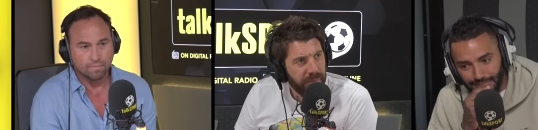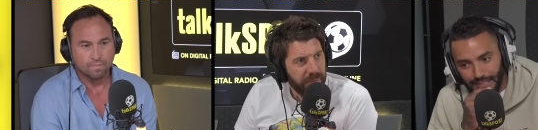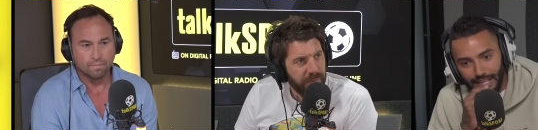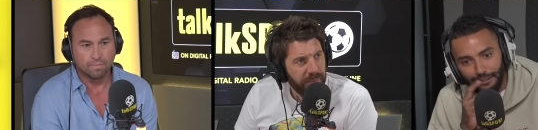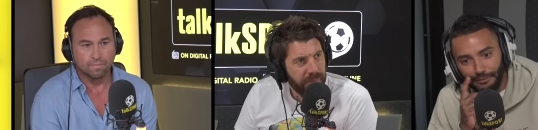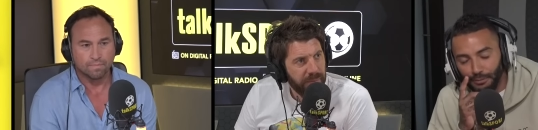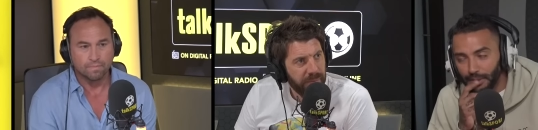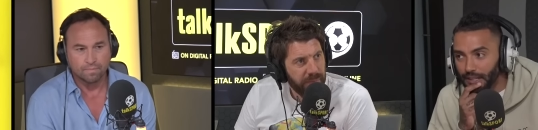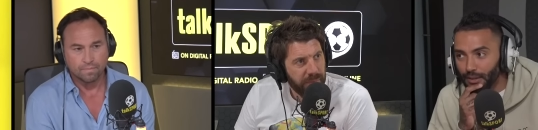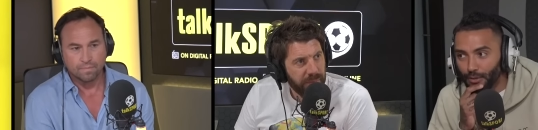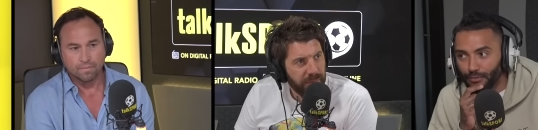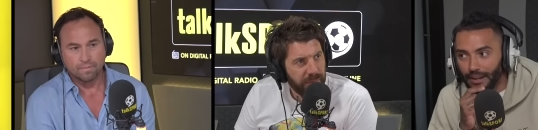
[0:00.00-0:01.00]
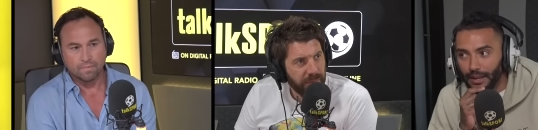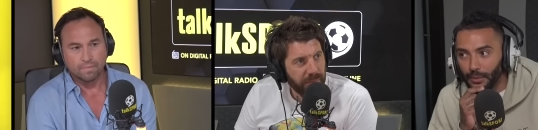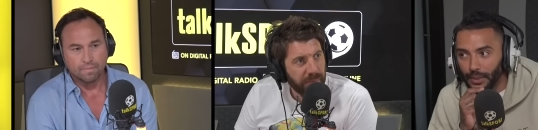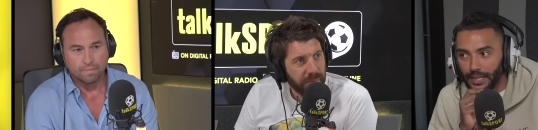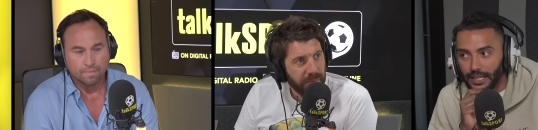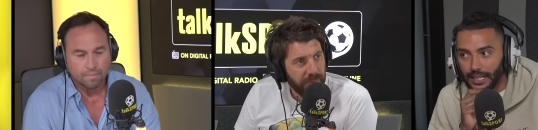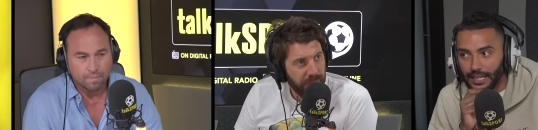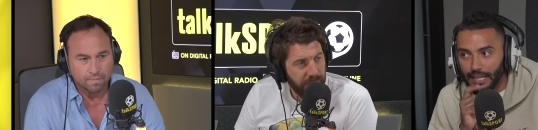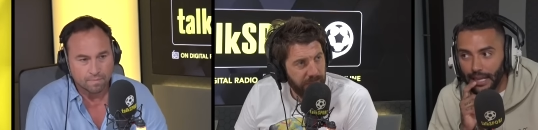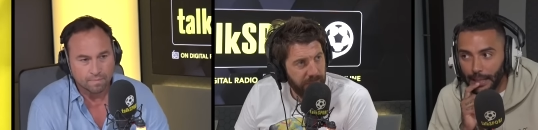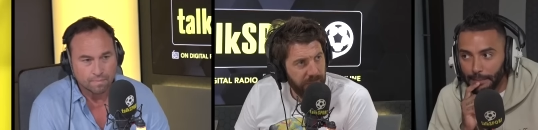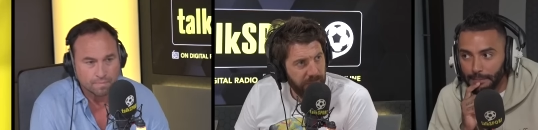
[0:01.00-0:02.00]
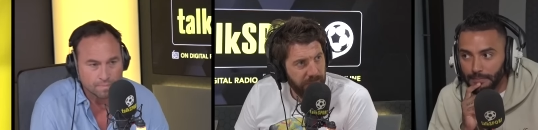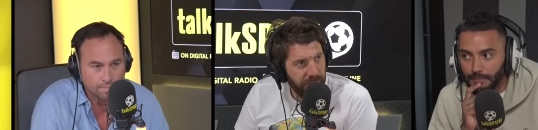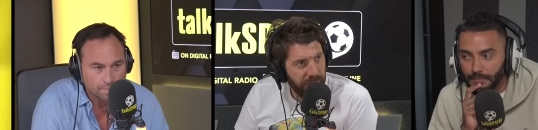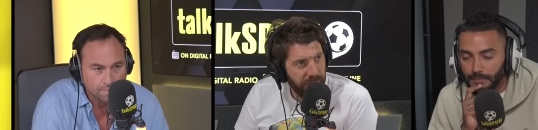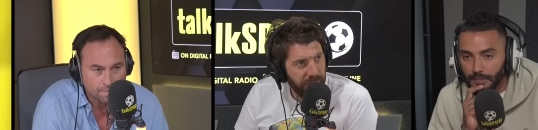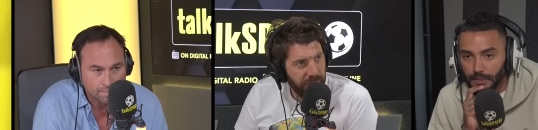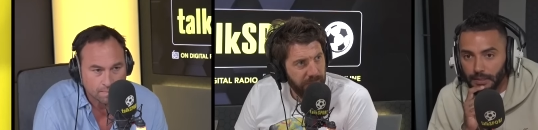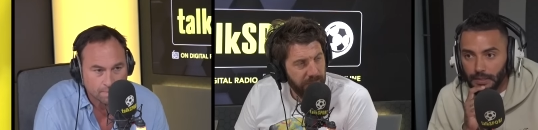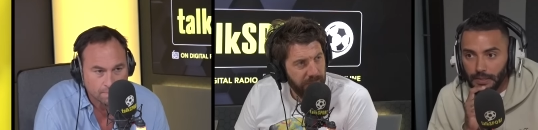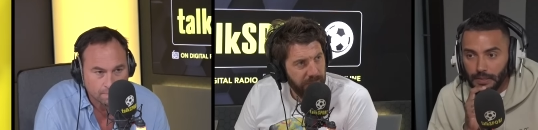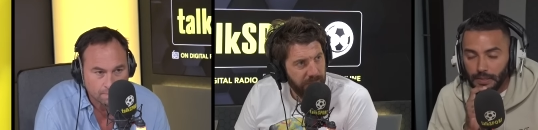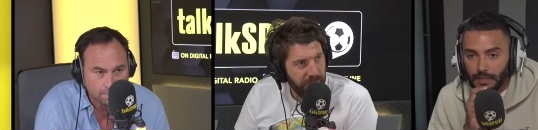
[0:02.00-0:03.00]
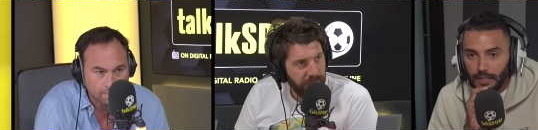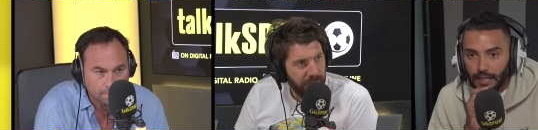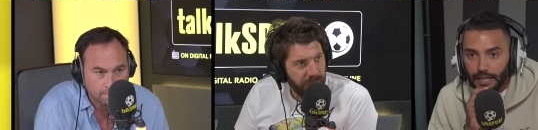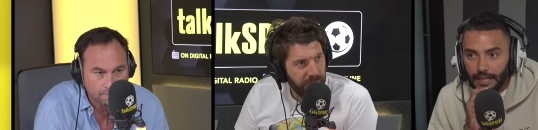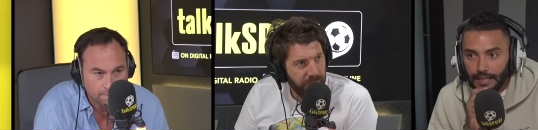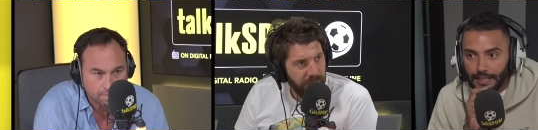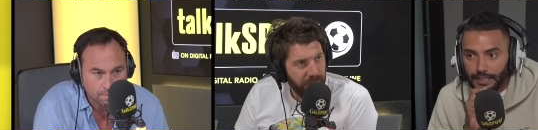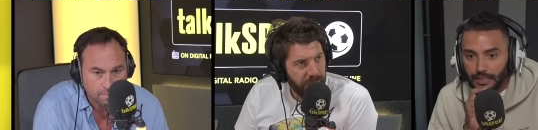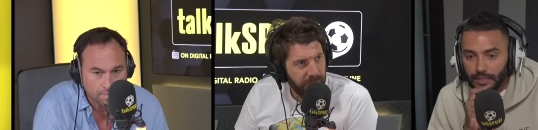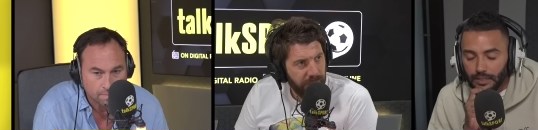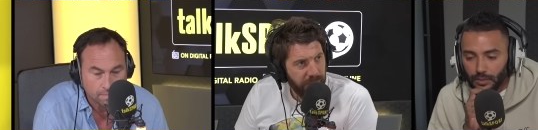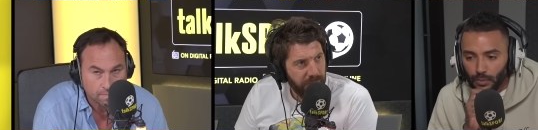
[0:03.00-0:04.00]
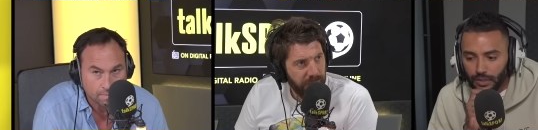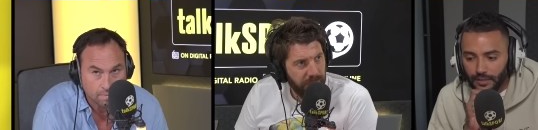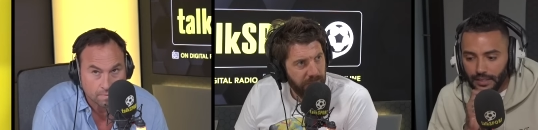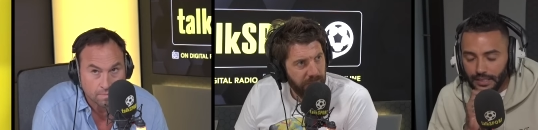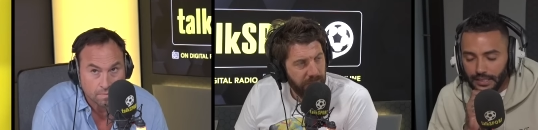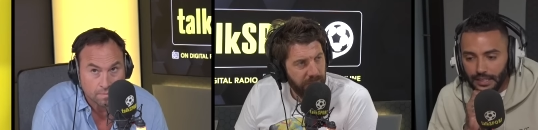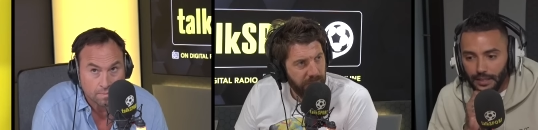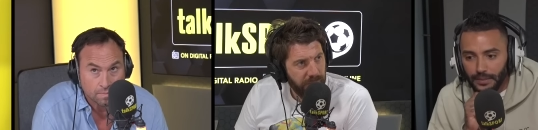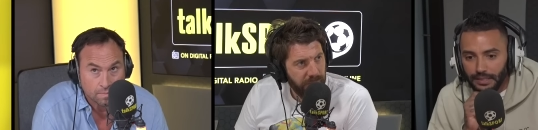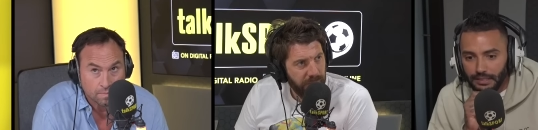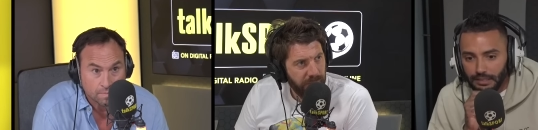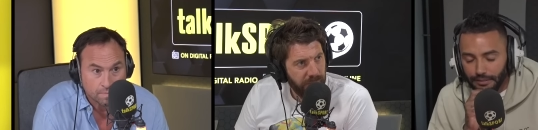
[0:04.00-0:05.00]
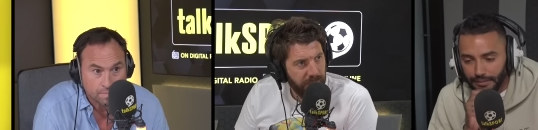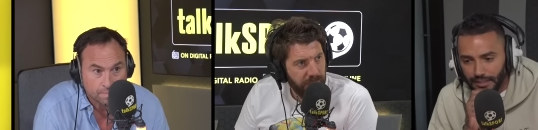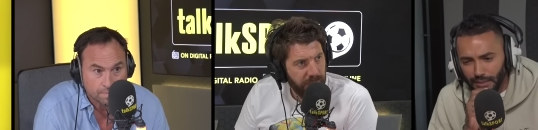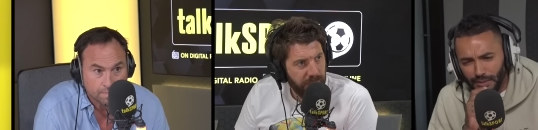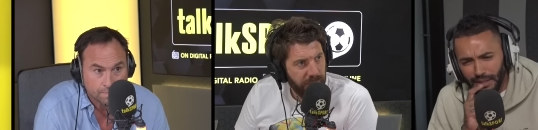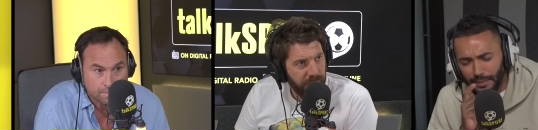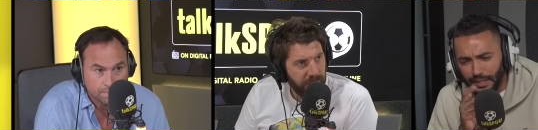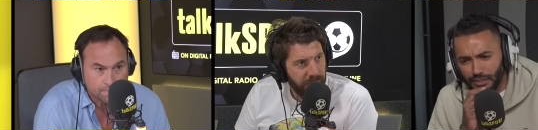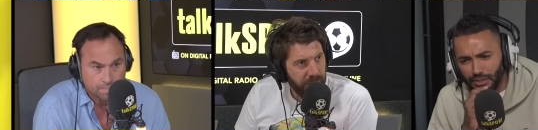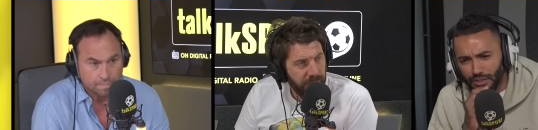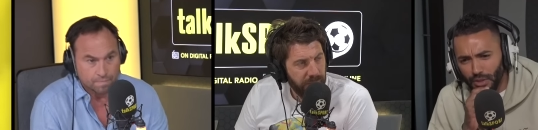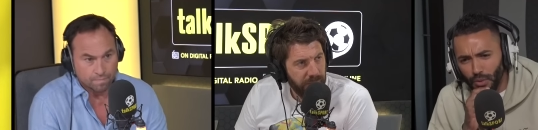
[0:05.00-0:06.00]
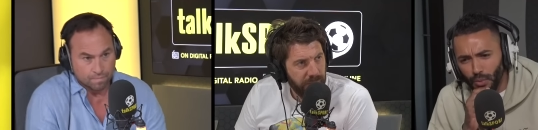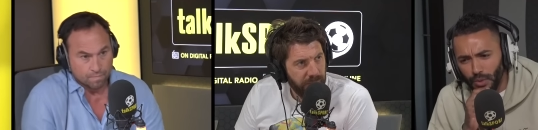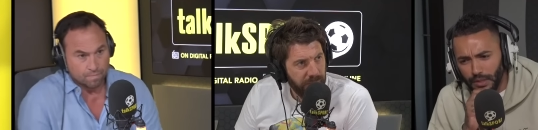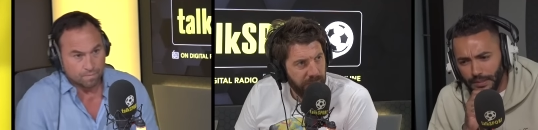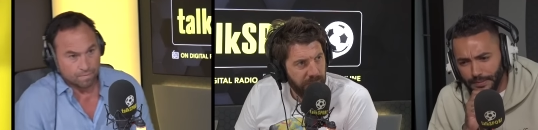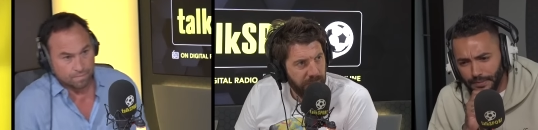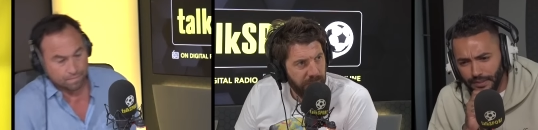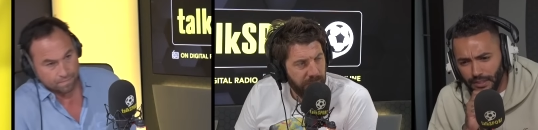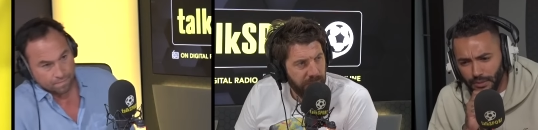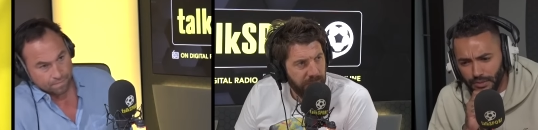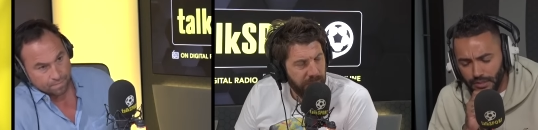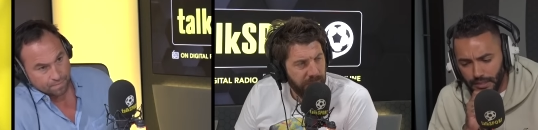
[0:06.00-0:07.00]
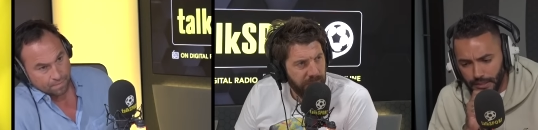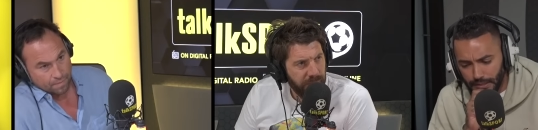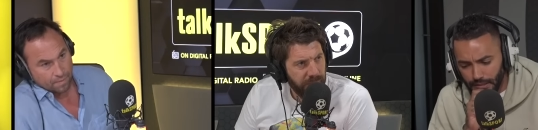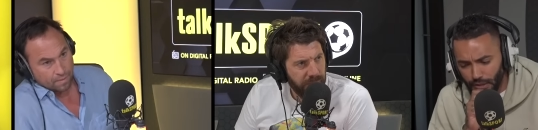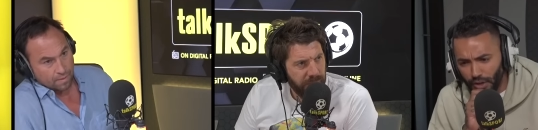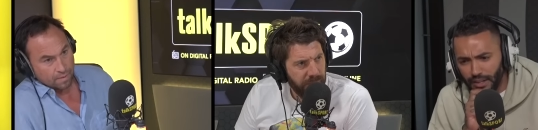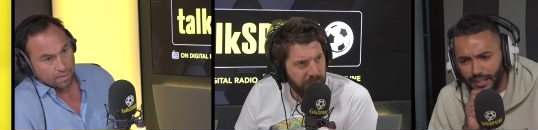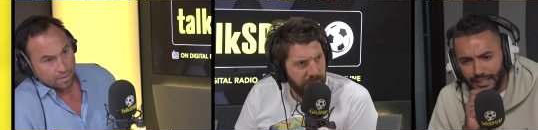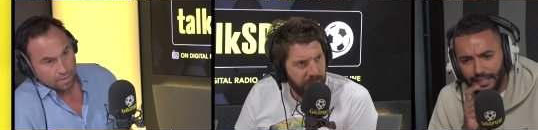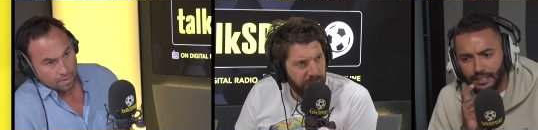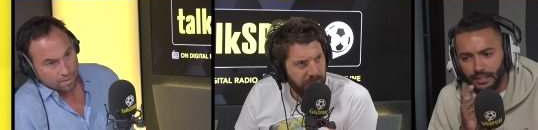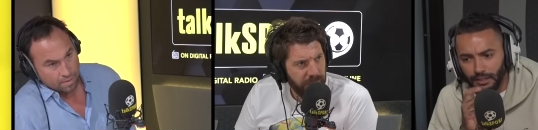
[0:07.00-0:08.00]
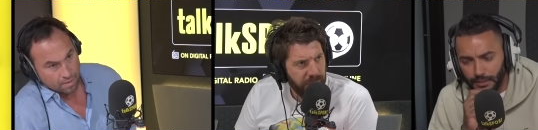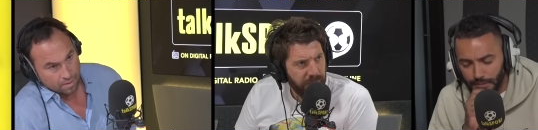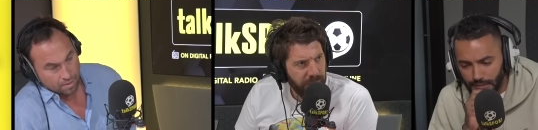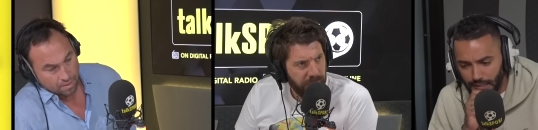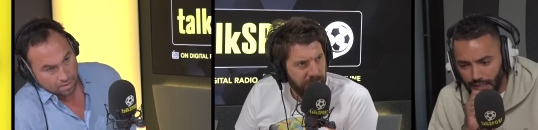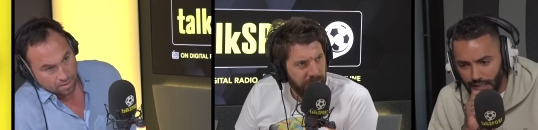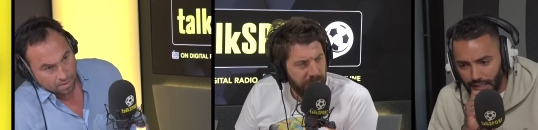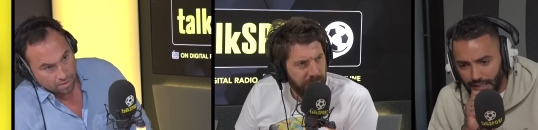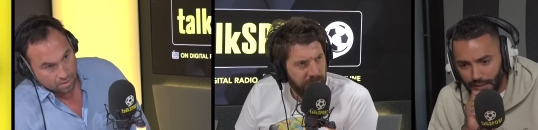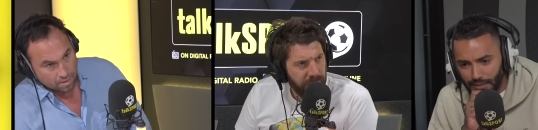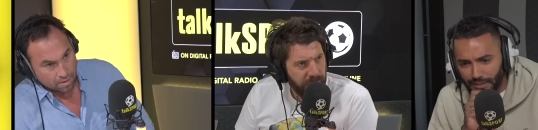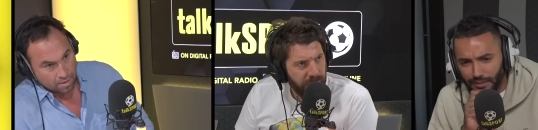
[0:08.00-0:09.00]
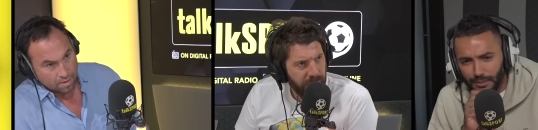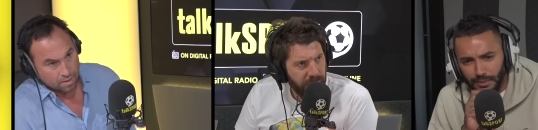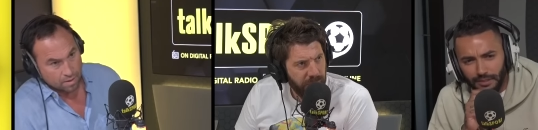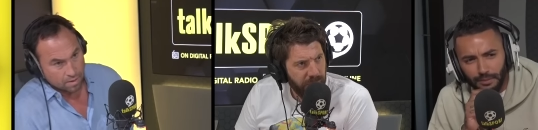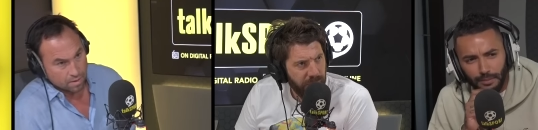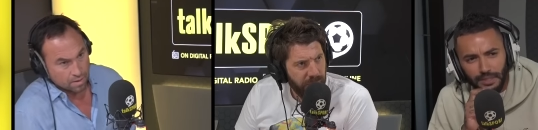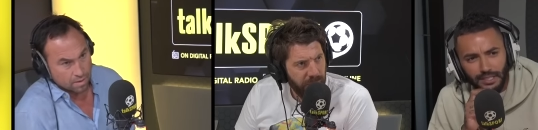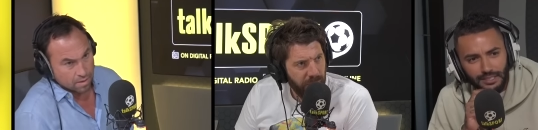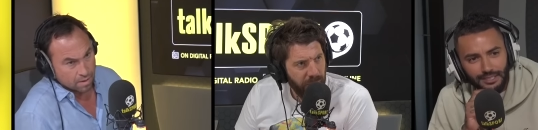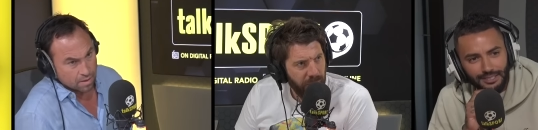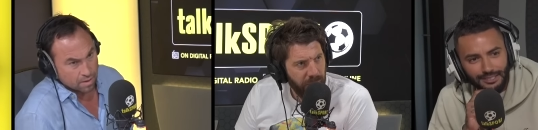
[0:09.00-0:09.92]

Speaker 1: left wing or right wing in a game and one of our centre mids, I think it would happen at Stoke, I think it was uh, Gokhan Inler. He was having a bit of a beast.